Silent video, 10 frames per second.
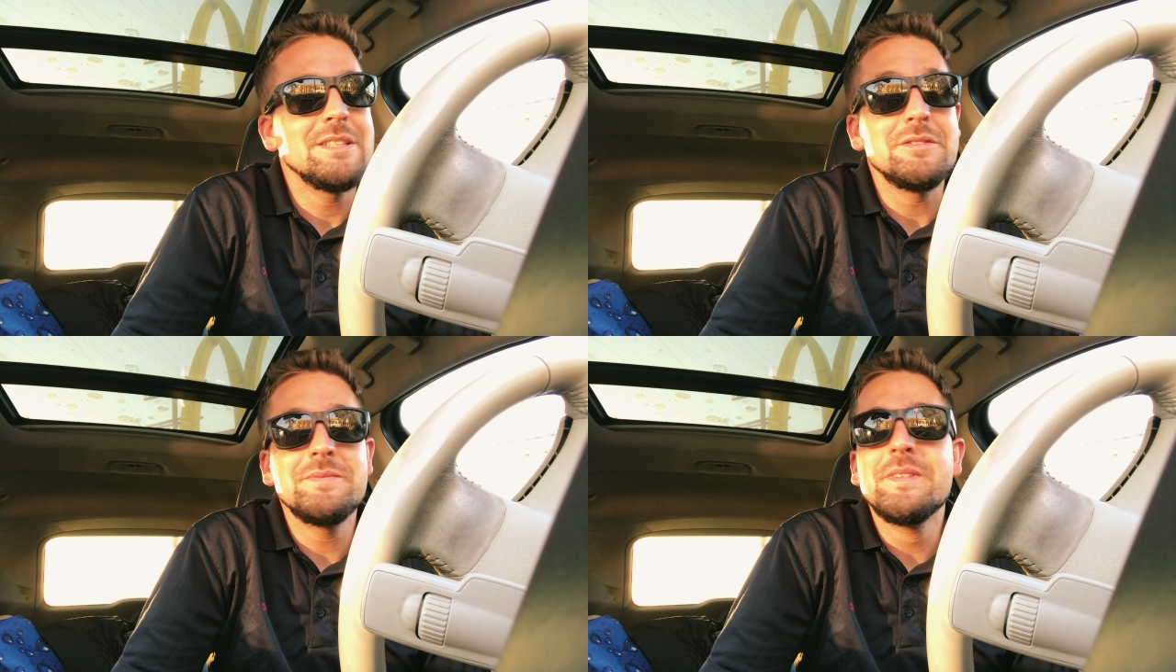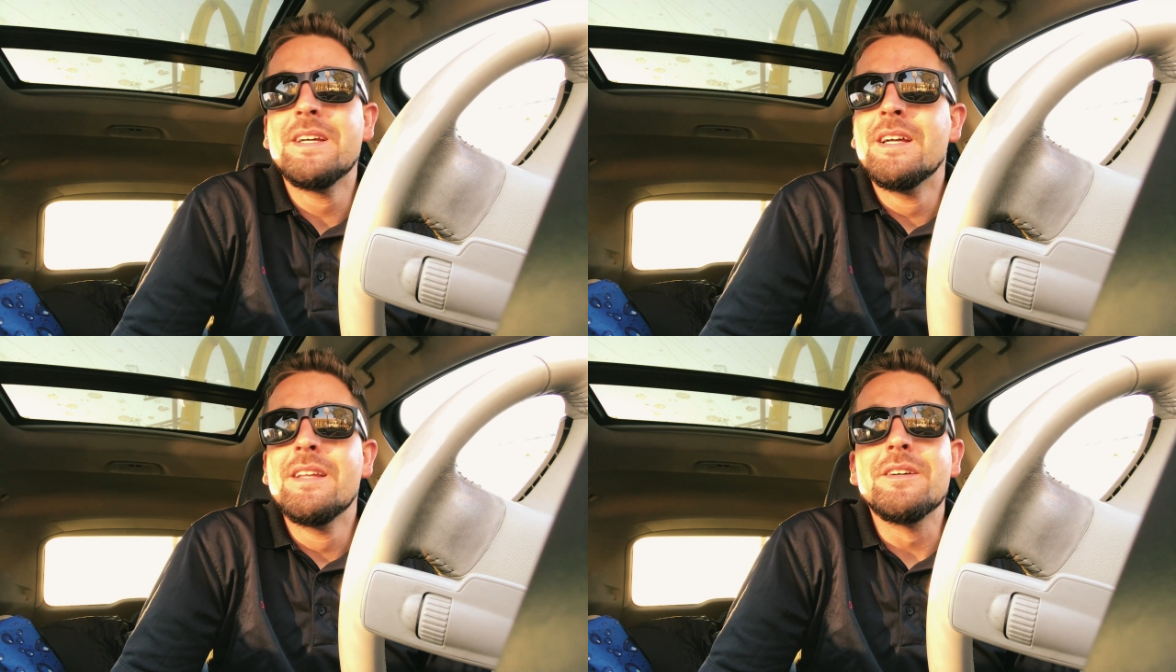
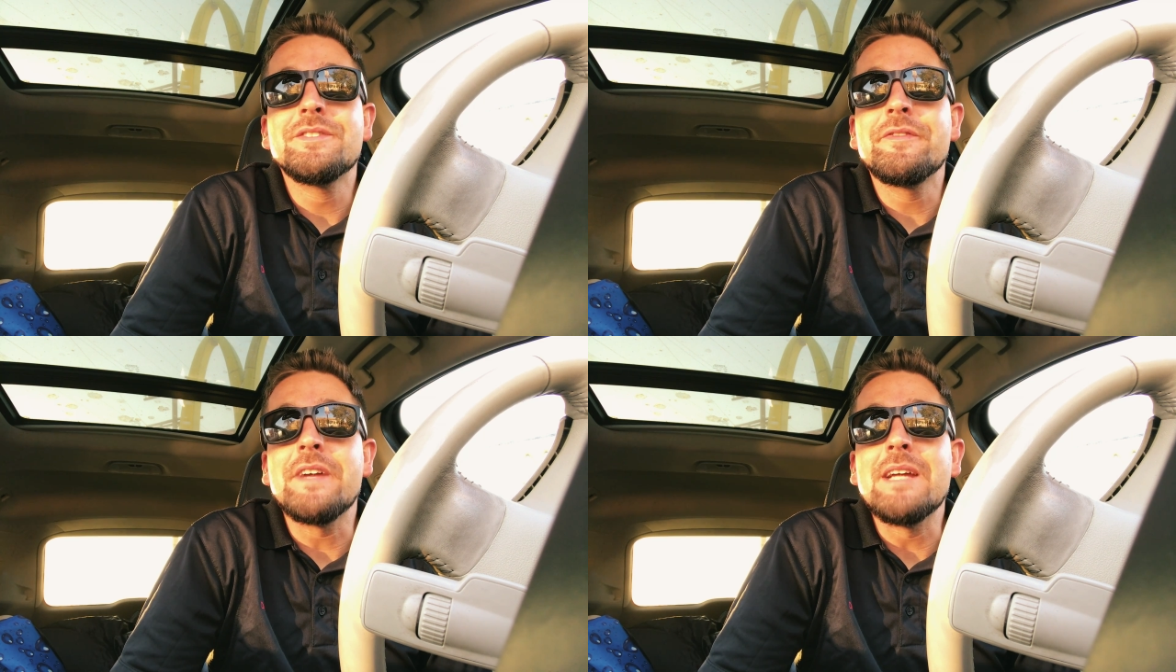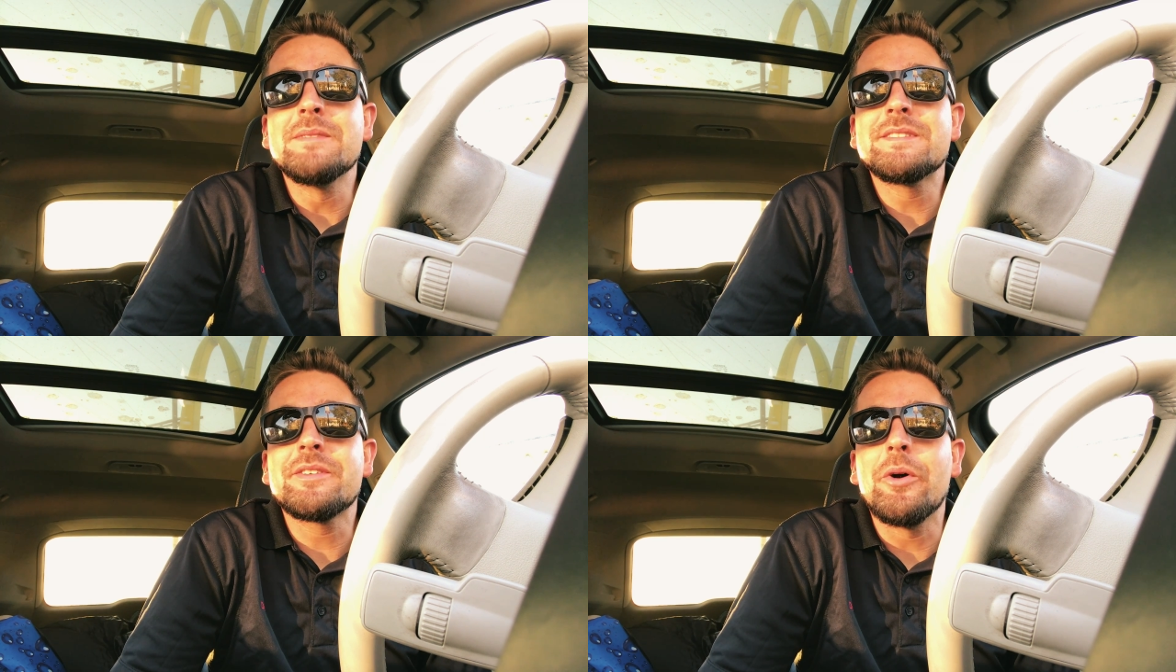those
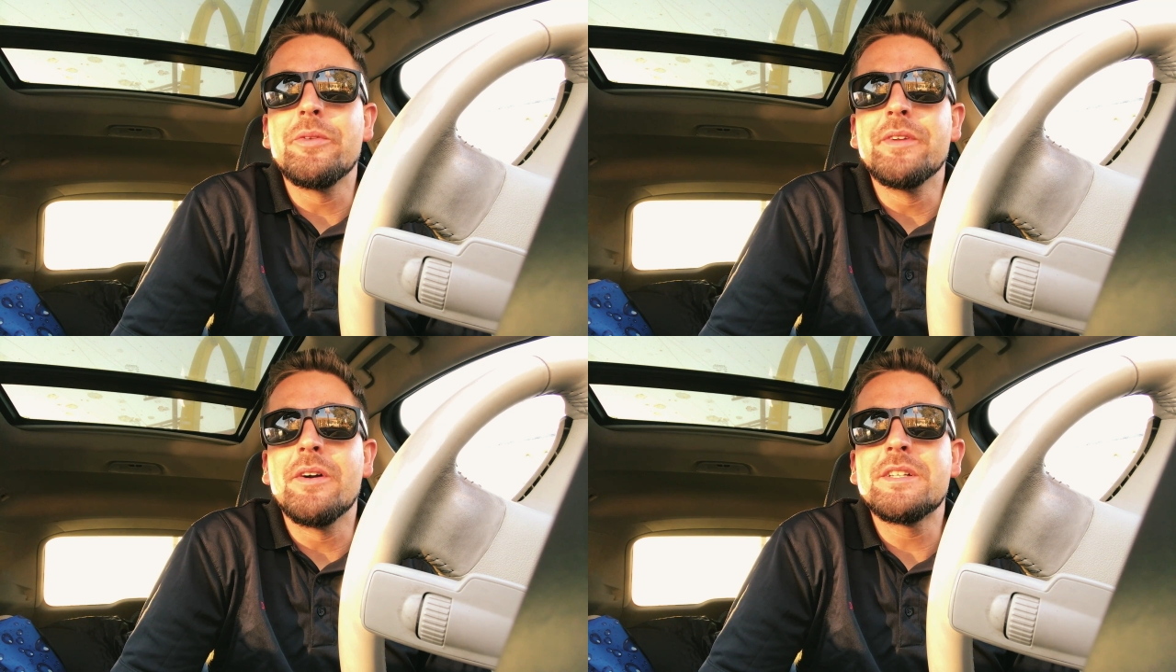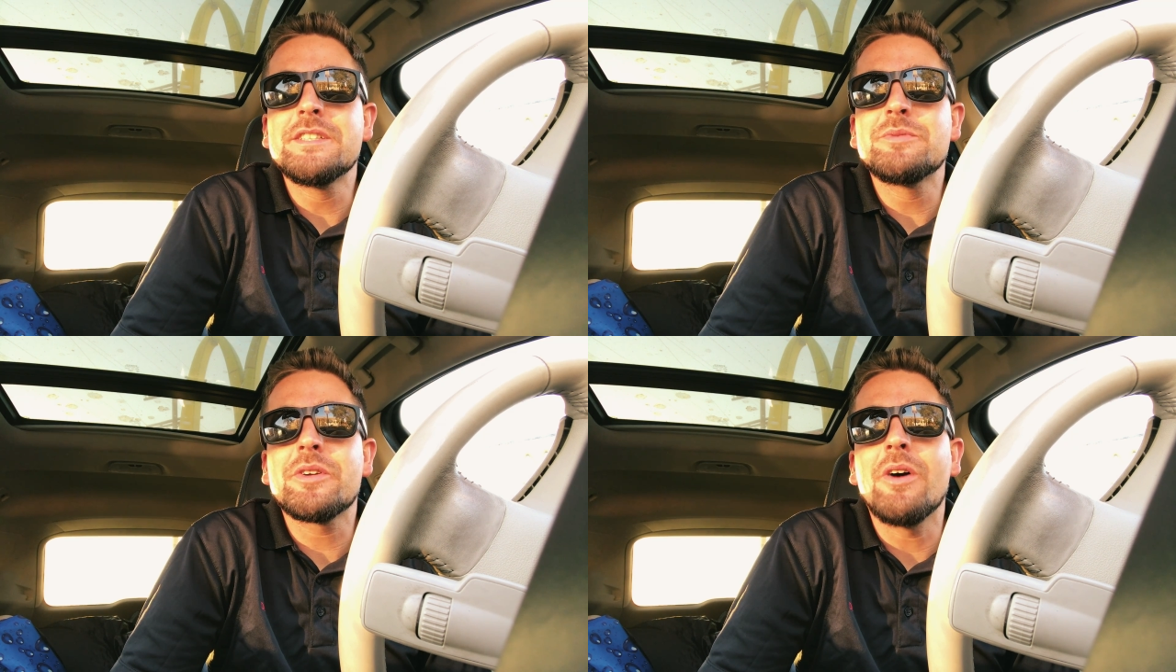famous golden
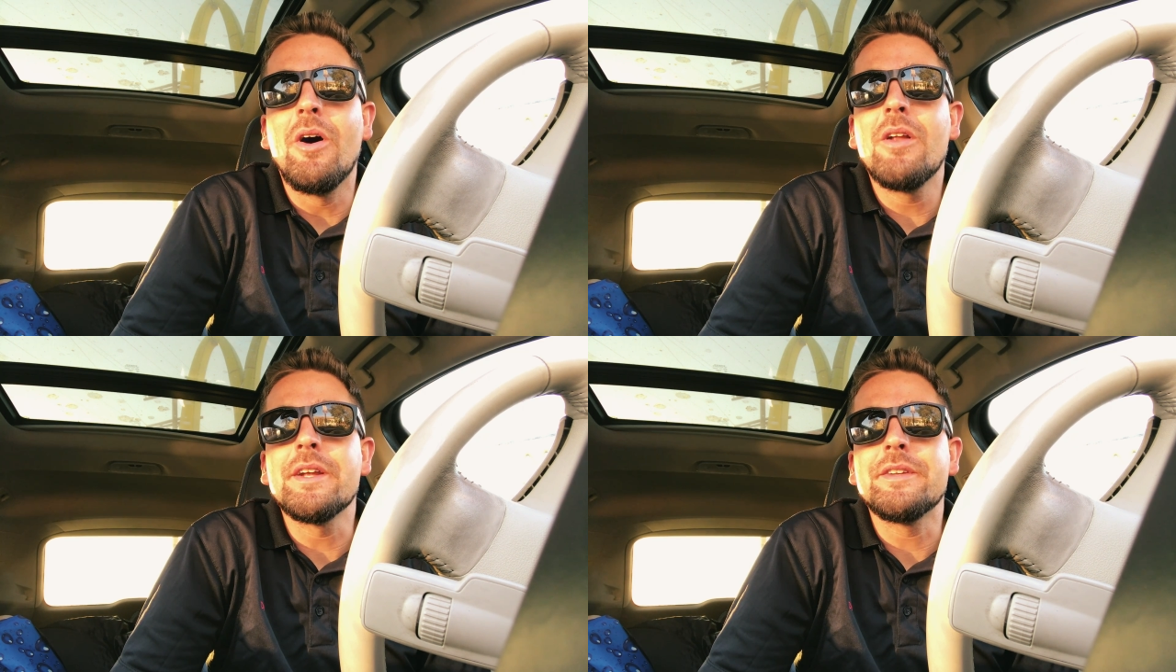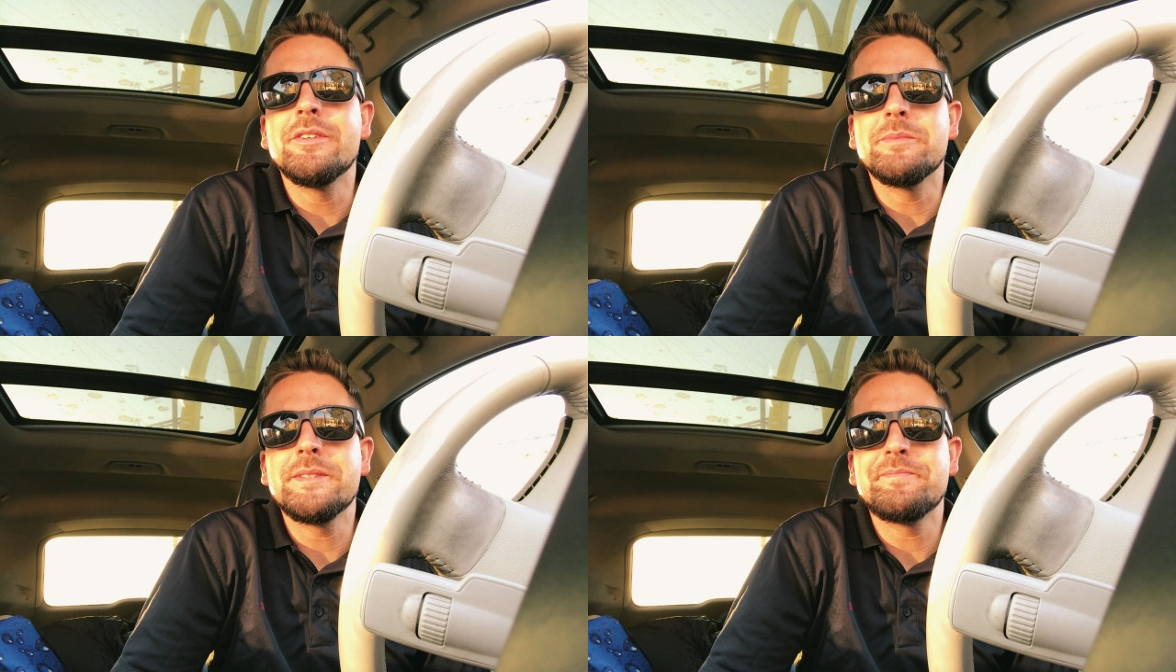arches were calling
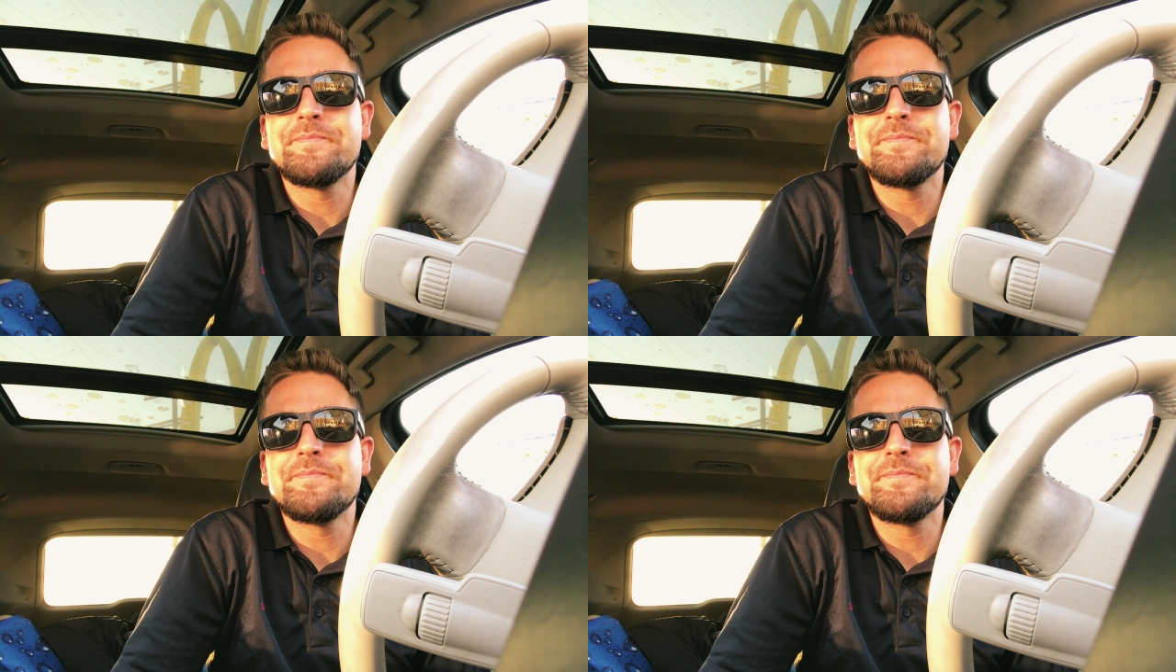to me.